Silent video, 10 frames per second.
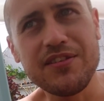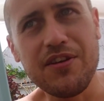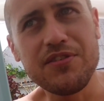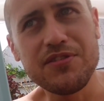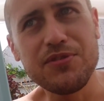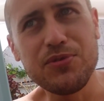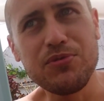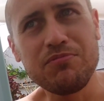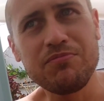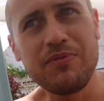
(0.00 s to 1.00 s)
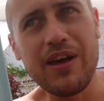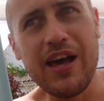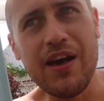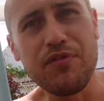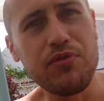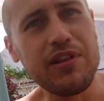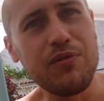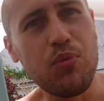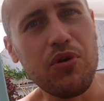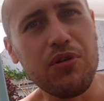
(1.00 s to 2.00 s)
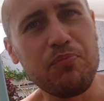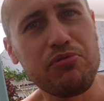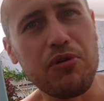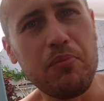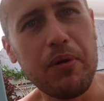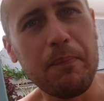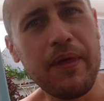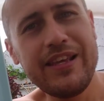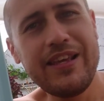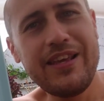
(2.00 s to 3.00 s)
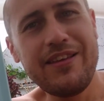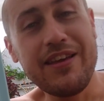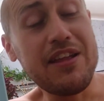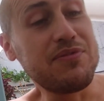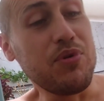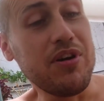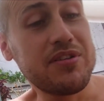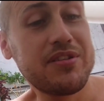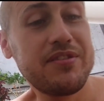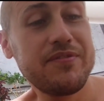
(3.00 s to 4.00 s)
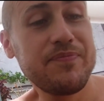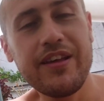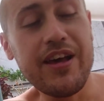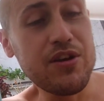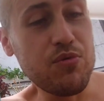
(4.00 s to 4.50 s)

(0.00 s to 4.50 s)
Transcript: is going to have a real world problem. It gets worse. I